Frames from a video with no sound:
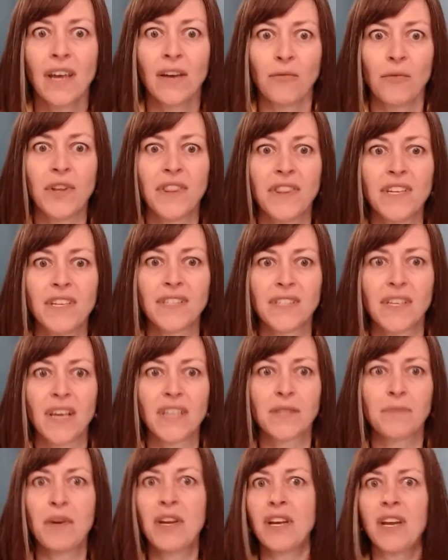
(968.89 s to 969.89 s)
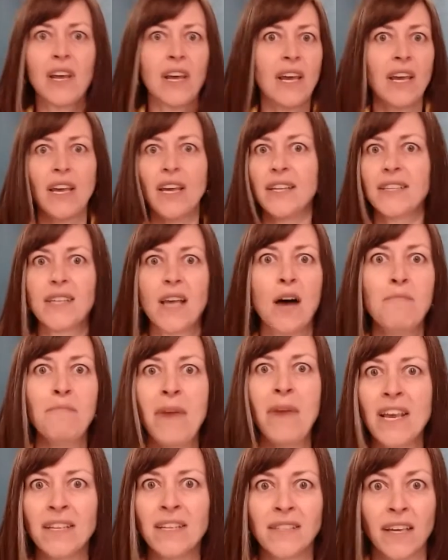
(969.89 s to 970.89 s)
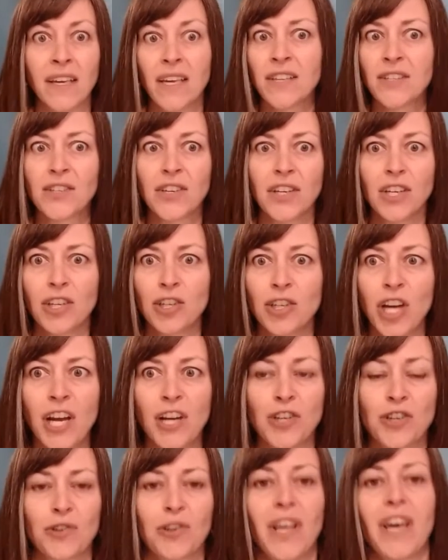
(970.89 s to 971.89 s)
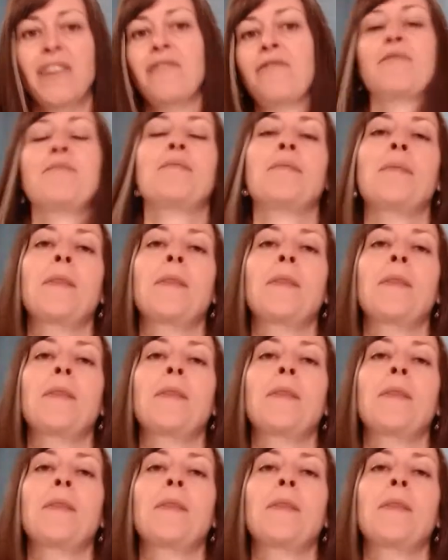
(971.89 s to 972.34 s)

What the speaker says: with the assessment, it's amazing. It's going to change your life.